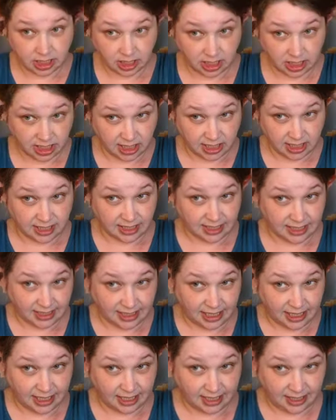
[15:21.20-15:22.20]
Are you gonna
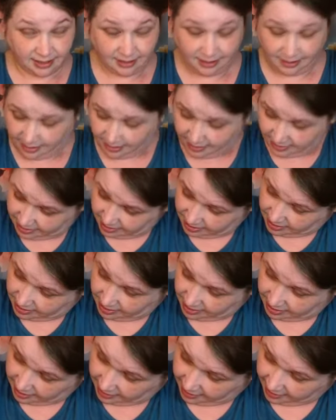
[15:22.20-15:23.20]
stay?
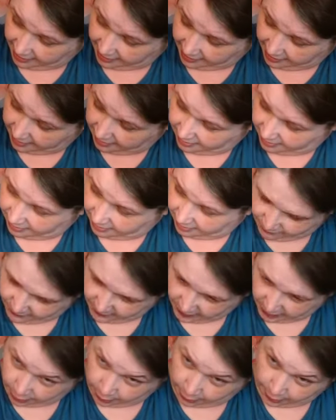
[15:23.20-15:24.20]
All right.
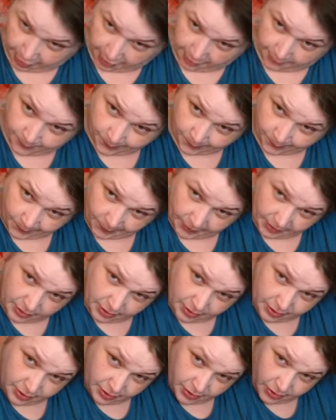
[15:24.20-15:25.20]
Okay.
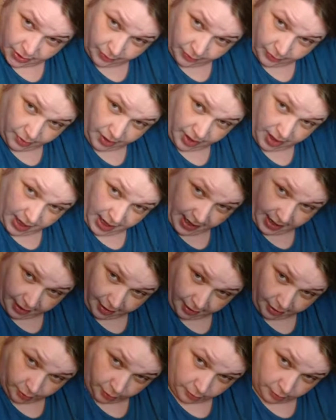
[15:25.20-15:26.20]
So
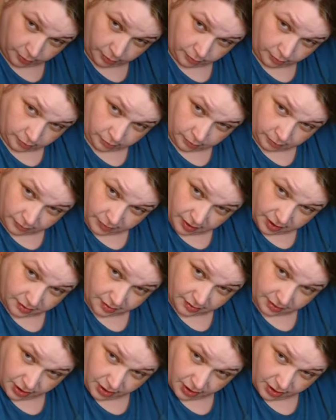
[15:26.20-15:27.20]
now
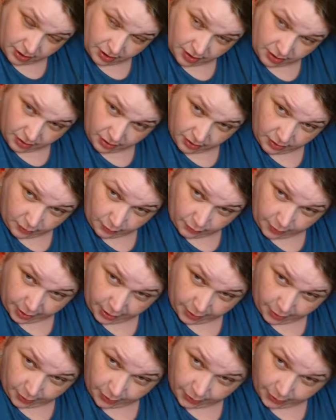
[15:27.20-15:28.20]
we
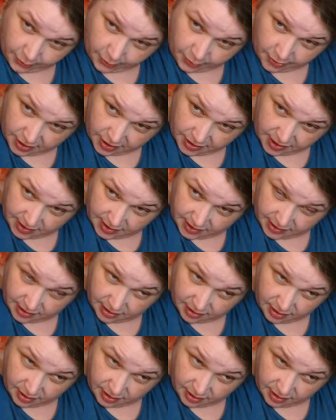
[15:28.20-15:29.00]
go through this